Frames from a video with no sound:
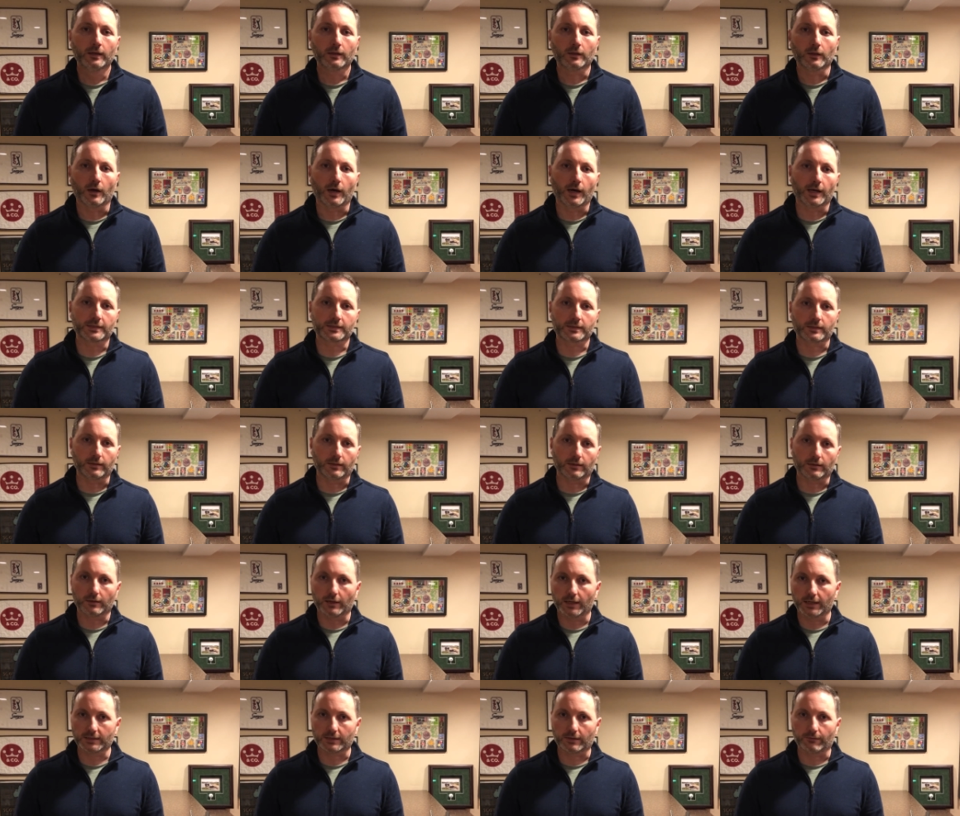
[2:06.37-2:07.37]
lost
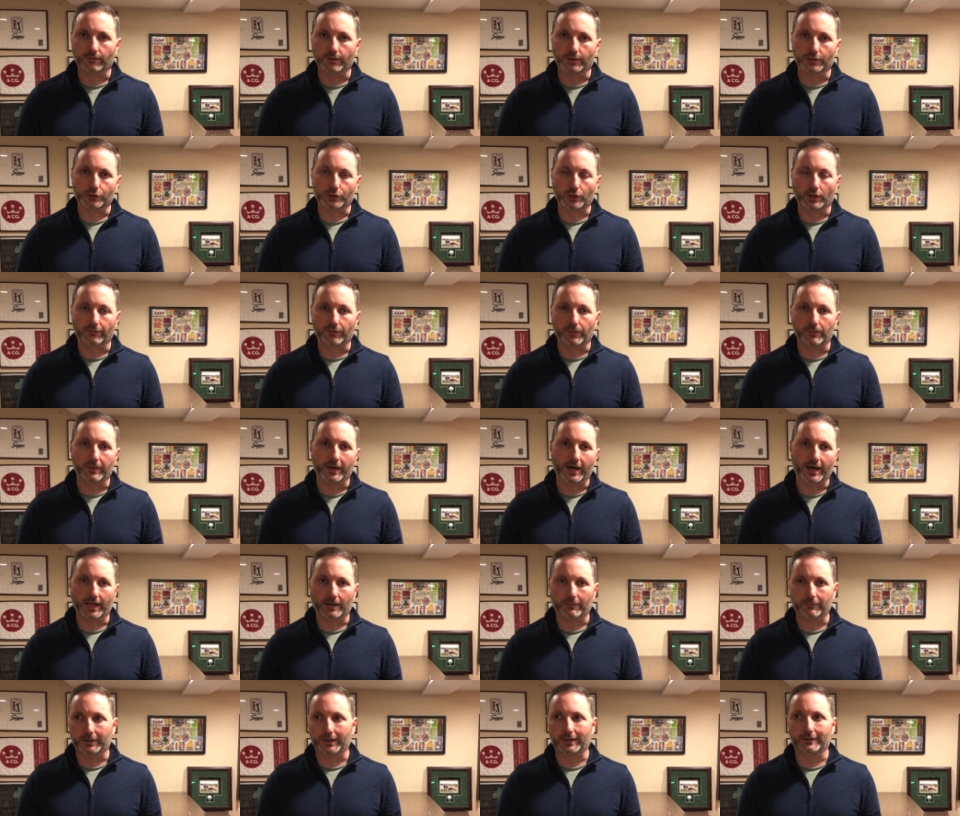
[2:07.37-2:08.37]
the finish off the
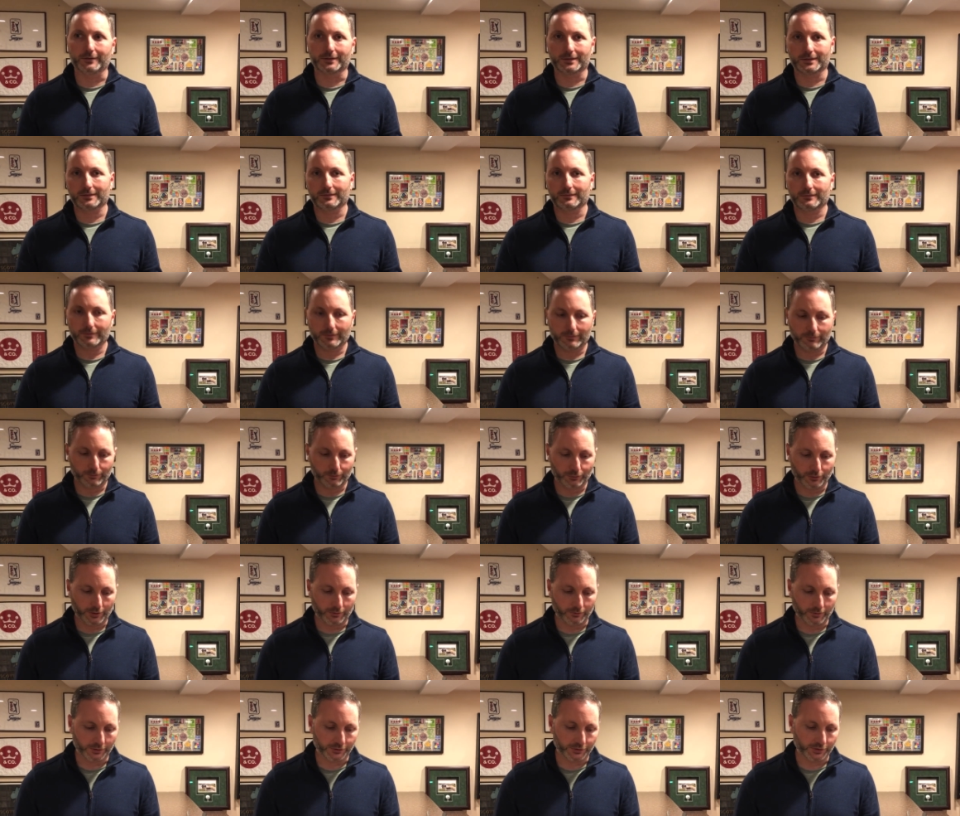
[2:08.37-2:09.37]
bottom, and I was
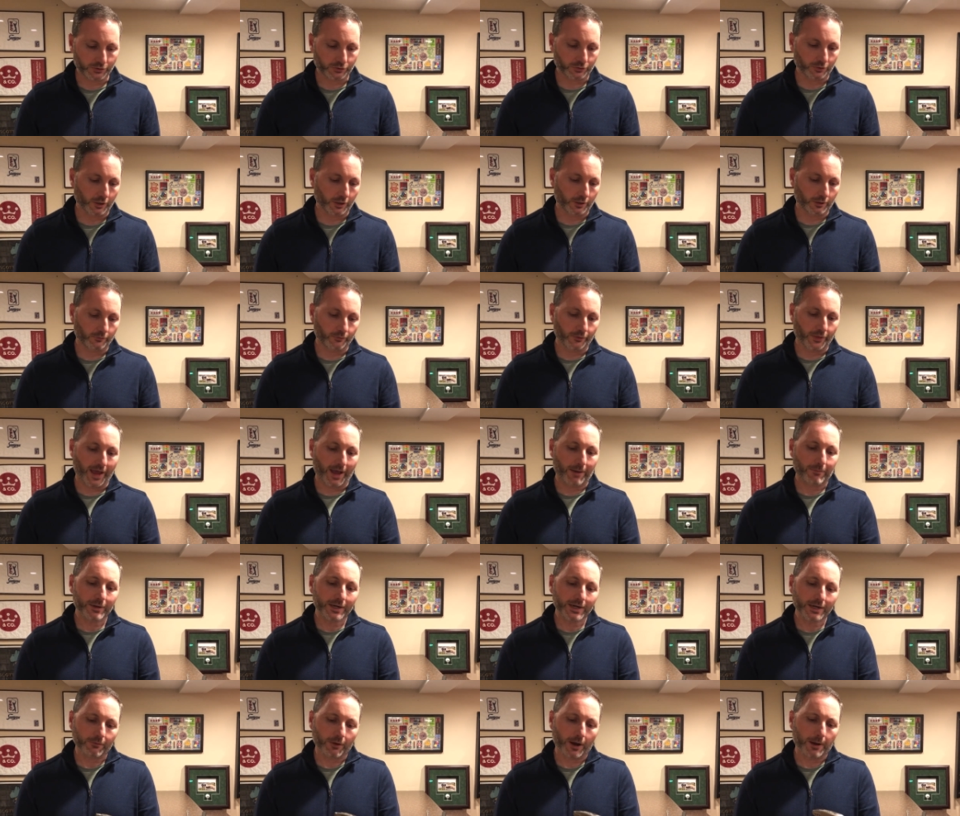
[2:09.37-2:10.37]
pretty well distraught over that.
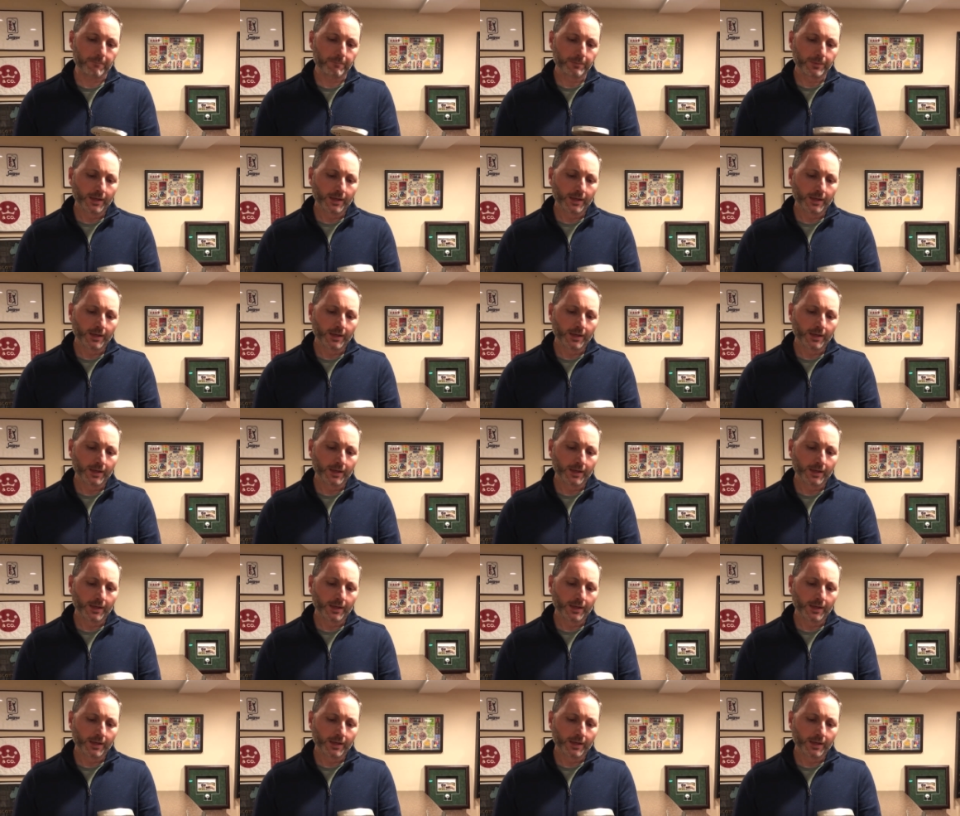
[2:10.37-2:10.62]
But anyway,